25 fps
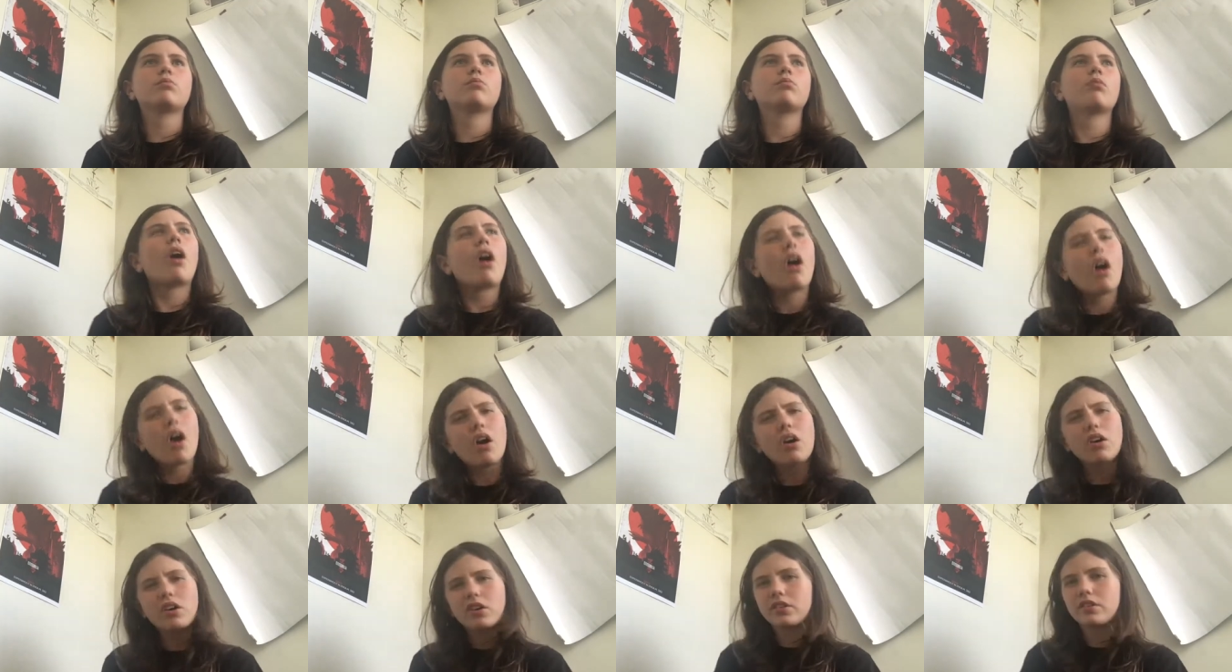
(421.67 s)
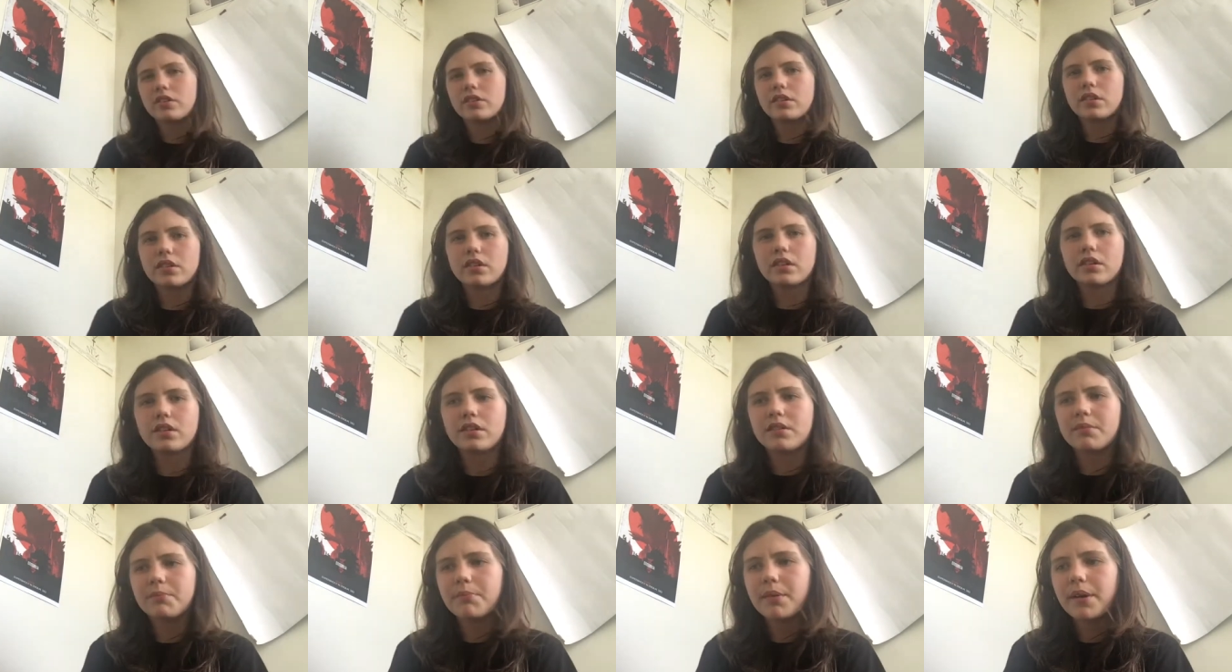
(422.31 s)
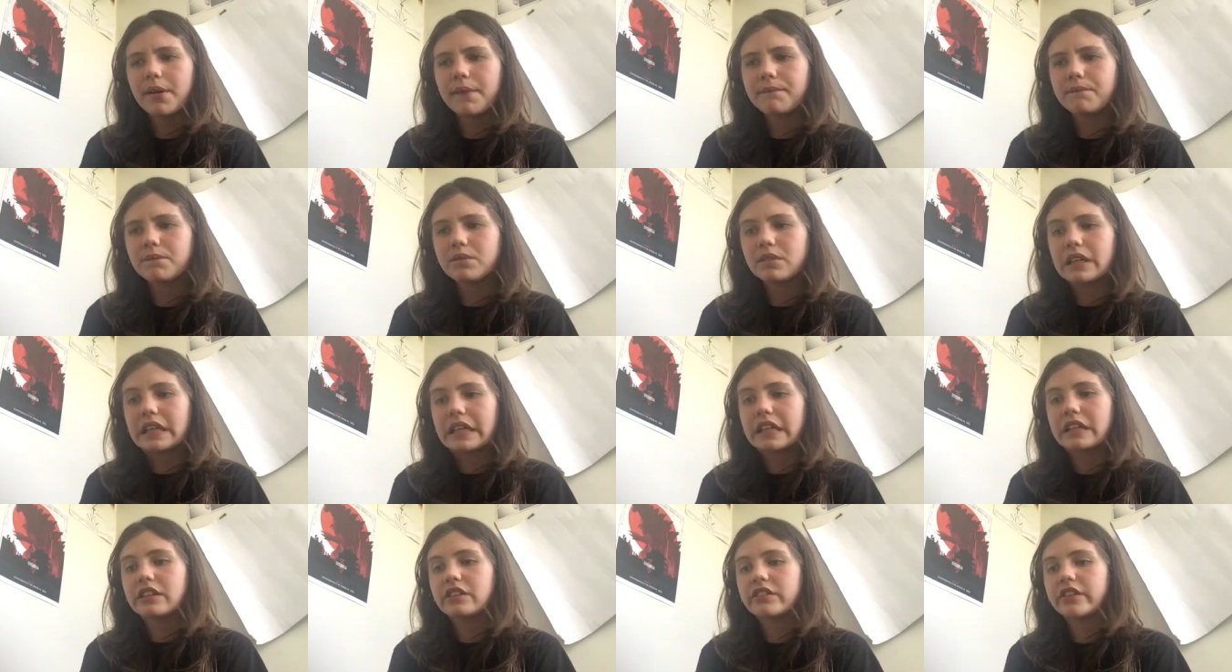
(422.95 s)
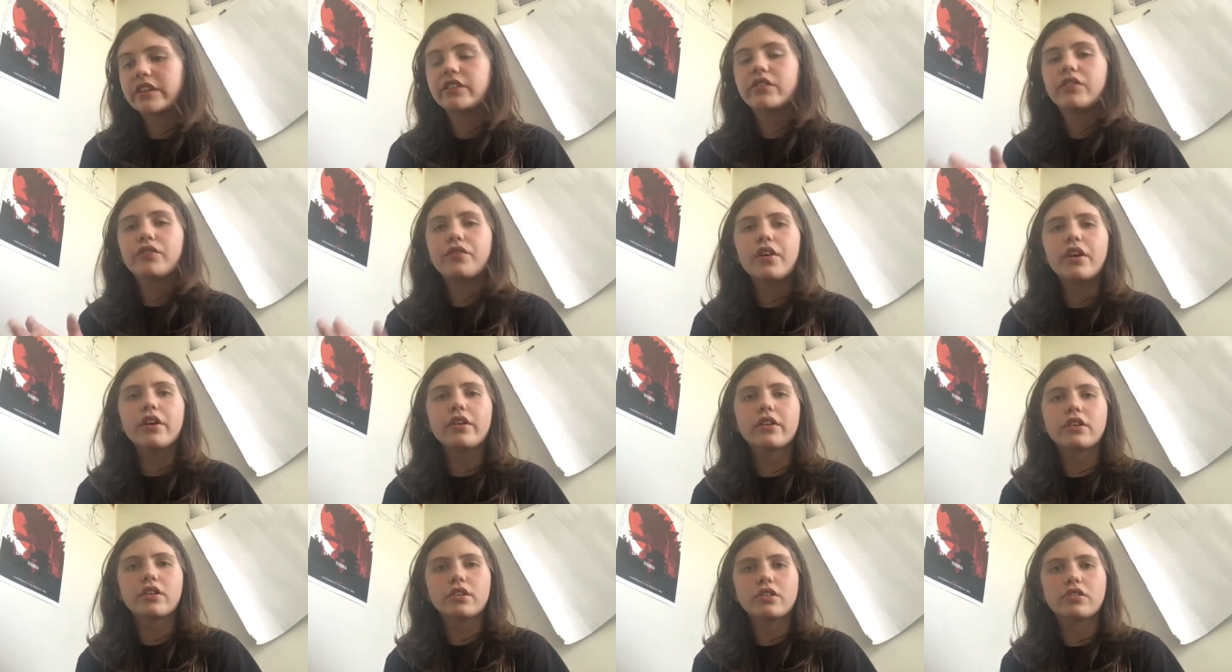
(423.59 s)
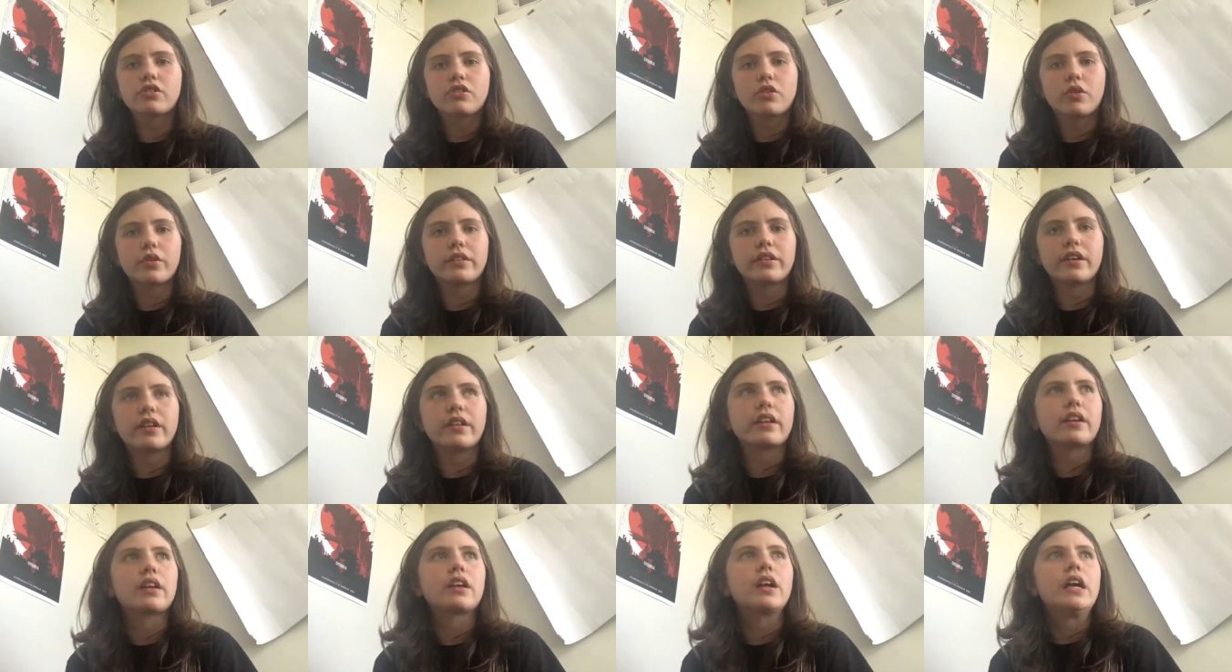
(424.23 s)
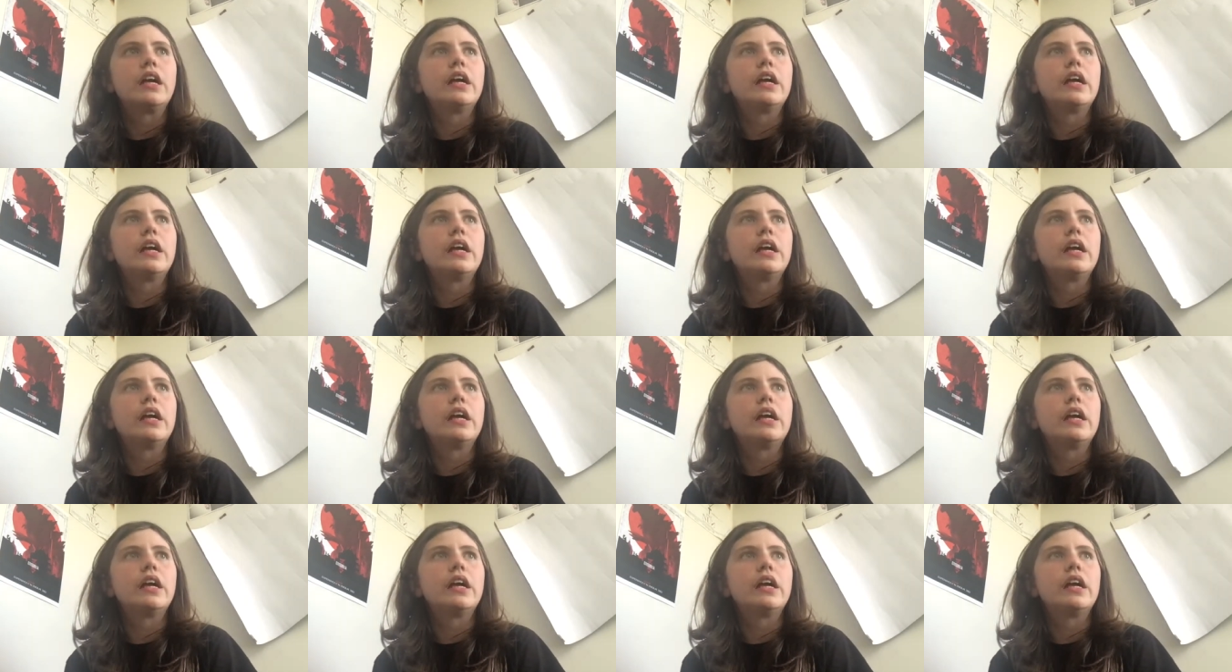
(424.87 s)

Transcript: hard, but it's very good storytelling.